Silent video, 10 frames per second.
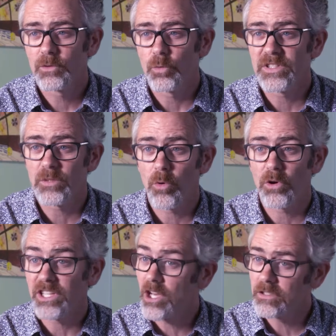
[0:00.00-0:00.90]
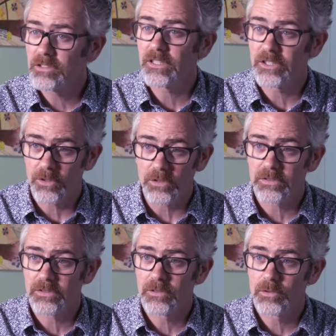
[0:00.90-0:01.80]
We support young
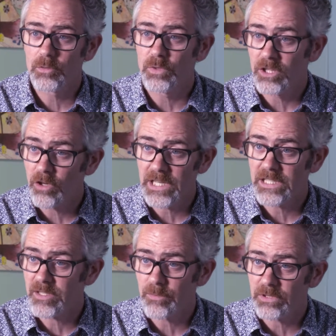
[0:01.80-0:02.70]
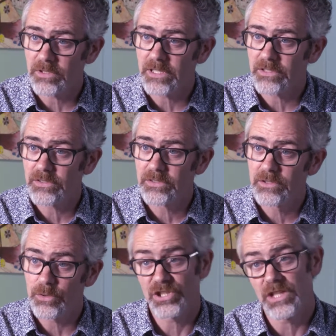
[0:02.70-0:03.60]
adults with learning disabilities
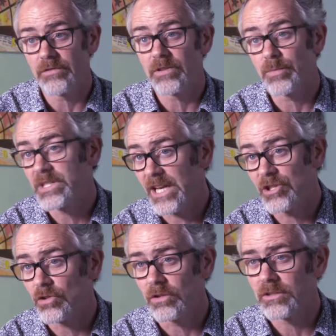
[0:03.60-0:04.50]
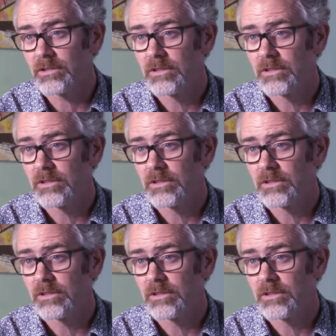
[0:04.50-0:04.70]
to achieve their potential.